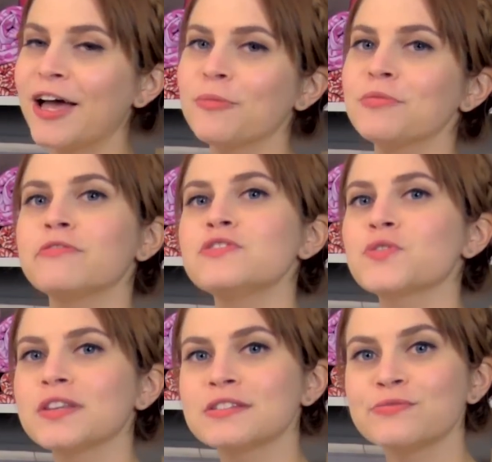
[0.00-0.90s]
I hope you've
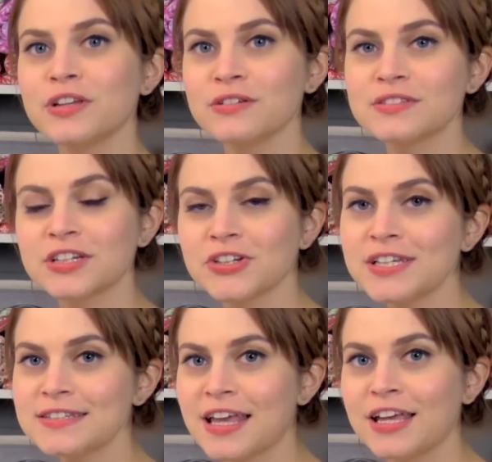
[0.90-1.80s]
enjoyed this video
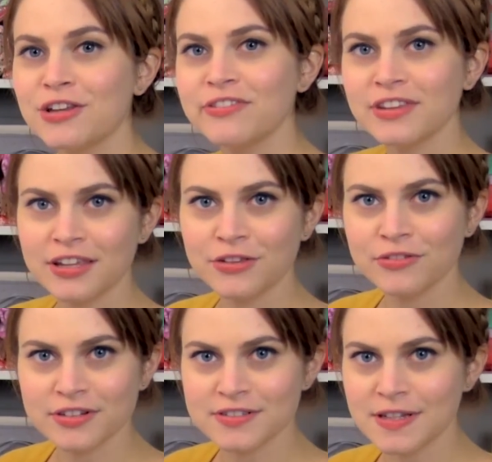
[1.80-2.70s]
series and you feel like
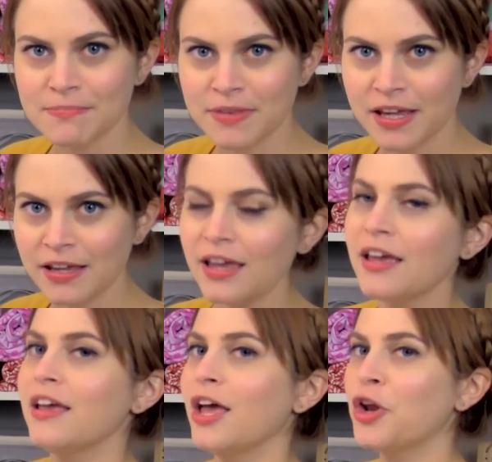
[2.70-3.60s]
you learned something,
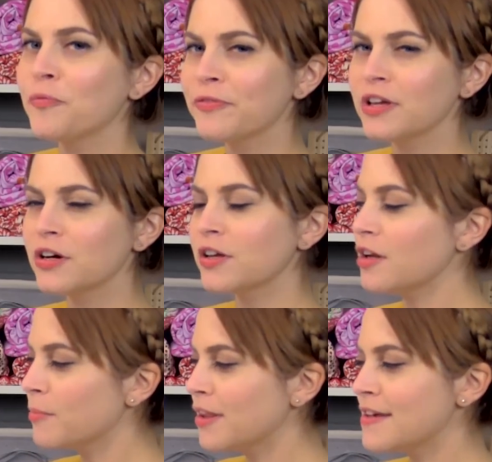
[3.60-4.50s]
and hopefully you're a
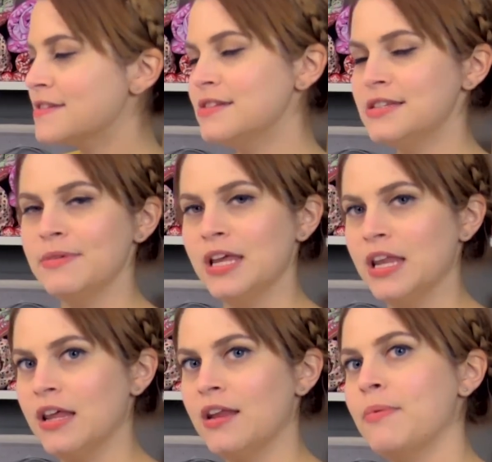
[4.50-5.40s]
little bit less
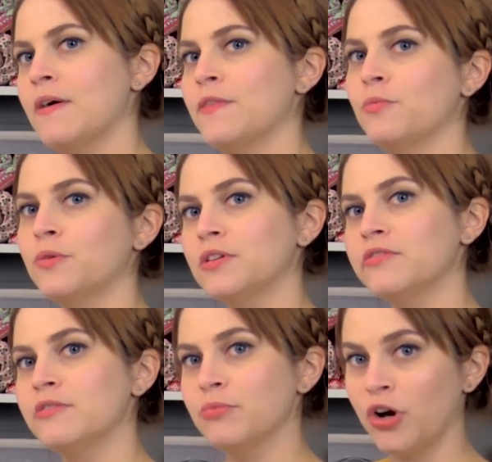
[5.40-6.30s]
intimidated about the world
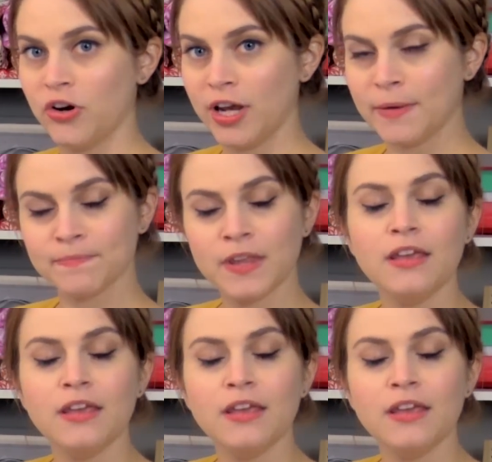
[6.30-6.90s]
of embroidery.